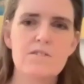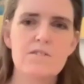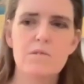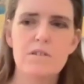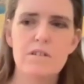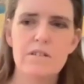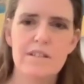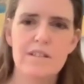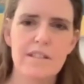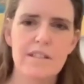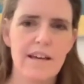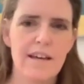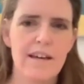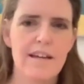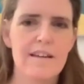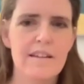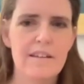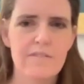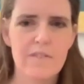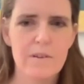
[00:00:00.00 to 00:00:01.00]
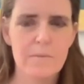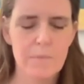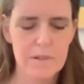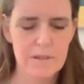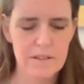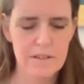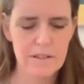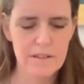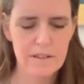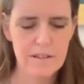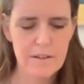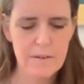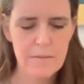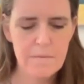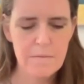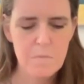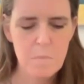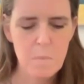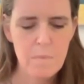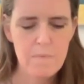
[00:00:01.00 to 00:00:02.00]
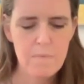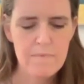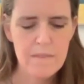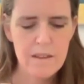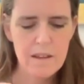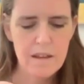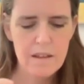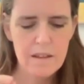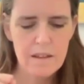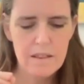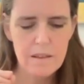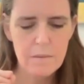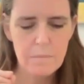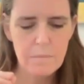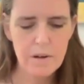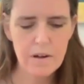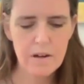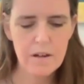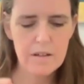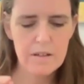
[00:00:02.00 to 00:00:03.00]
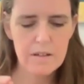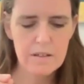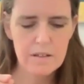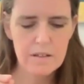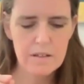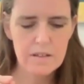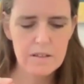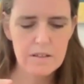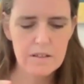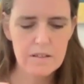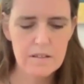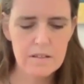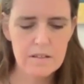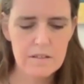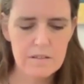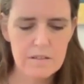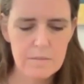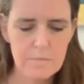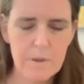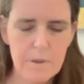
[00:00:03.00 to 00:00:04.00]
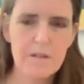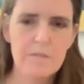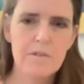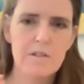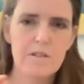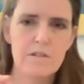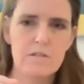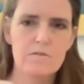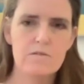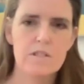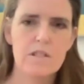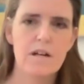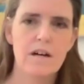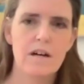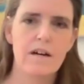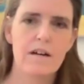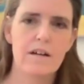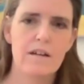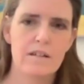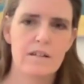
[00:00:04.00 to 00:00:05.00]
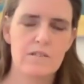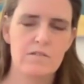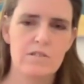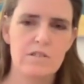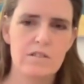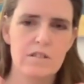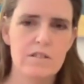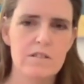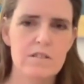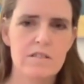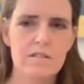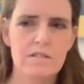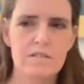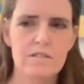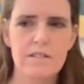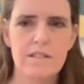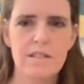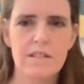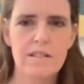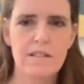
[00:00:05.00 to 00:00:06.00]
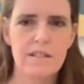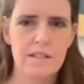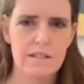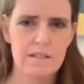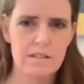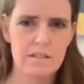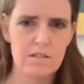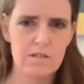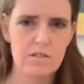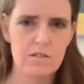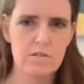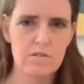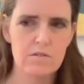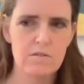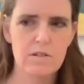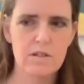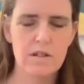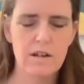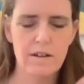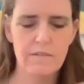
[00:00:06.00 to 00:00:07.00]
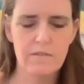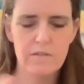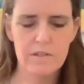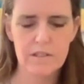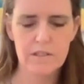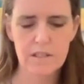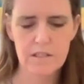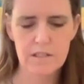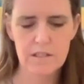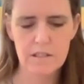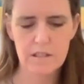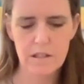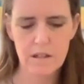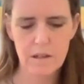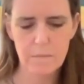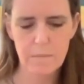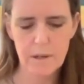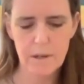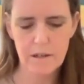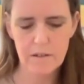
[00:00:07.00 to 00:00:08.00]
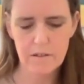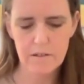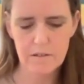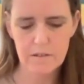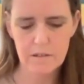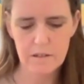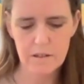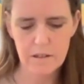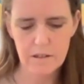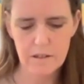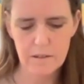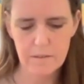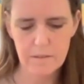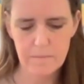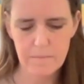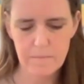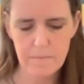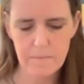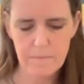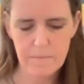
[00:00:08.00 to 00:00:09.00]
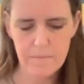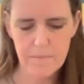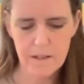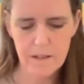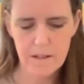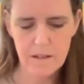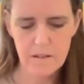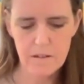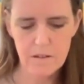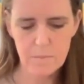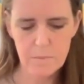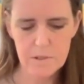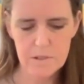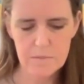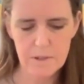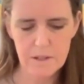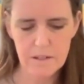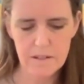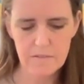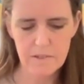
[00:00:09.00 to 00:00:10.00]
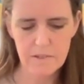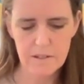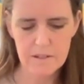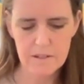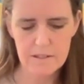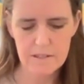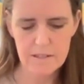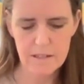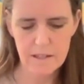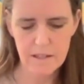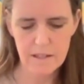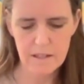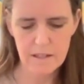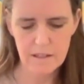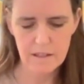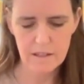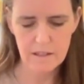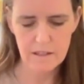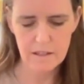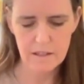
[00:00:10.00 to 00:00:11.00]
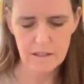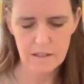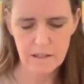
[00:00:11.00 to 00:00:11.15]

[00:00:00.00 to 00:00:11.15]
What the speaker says: toward the end of the book, there's a part where you start to lead into a conversation about your perspective on Sedna